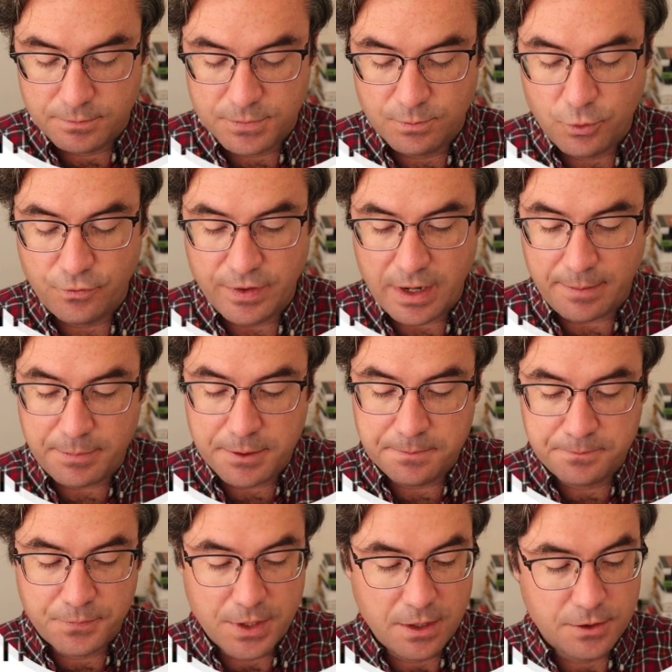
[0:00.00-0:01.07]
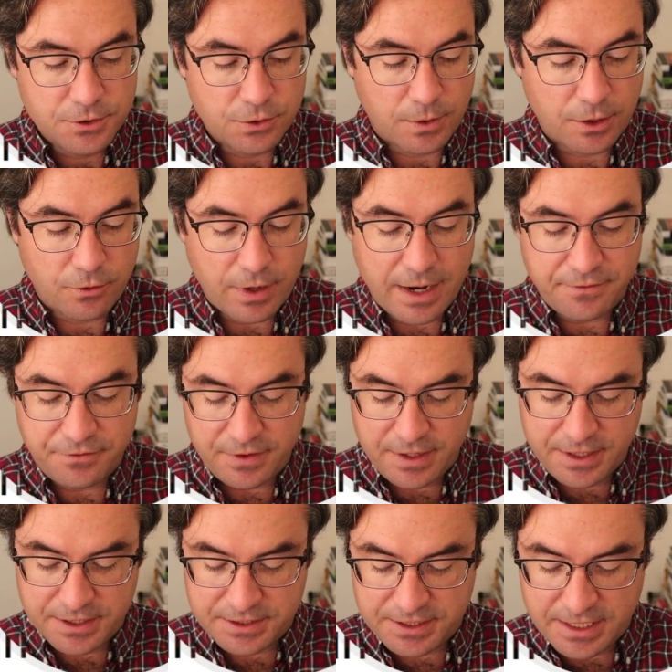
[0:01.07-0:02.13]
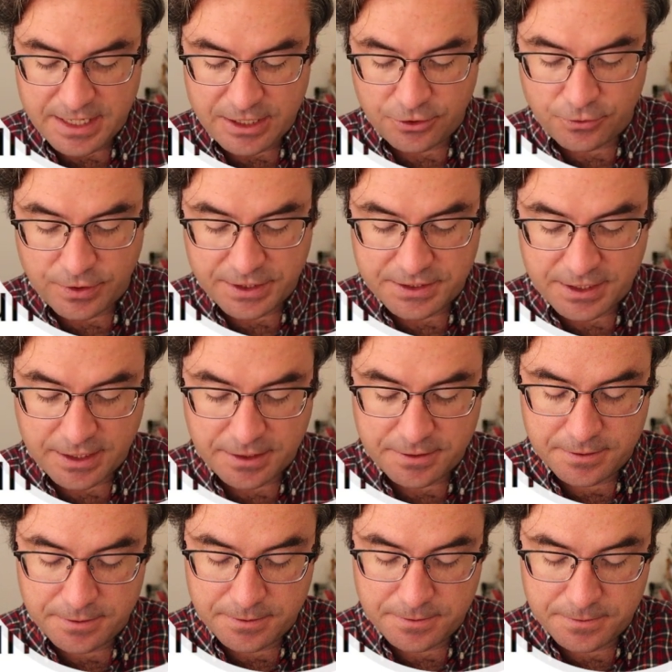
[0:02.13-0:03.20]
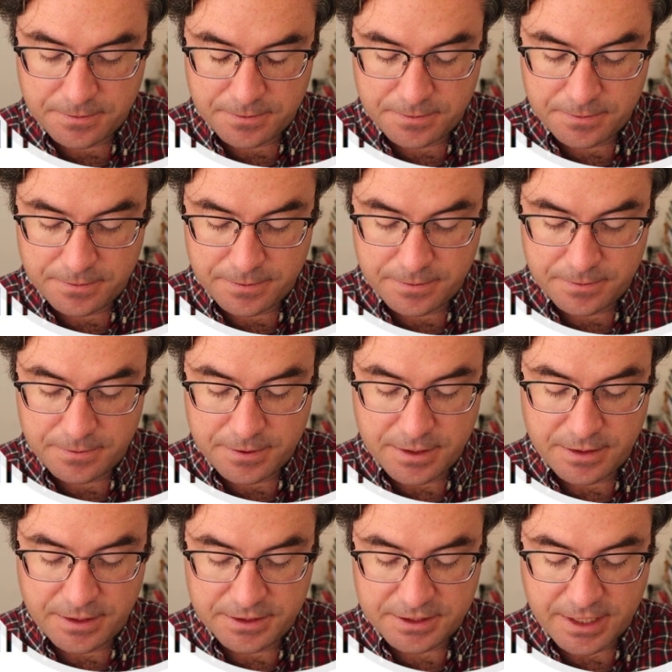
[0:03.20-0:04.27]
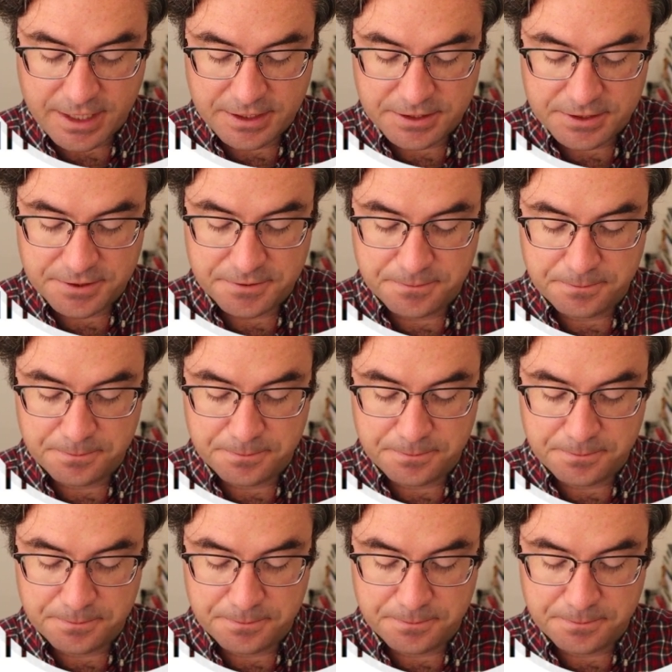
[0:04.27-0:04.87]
It's moving up. So our graph is increasing in this case.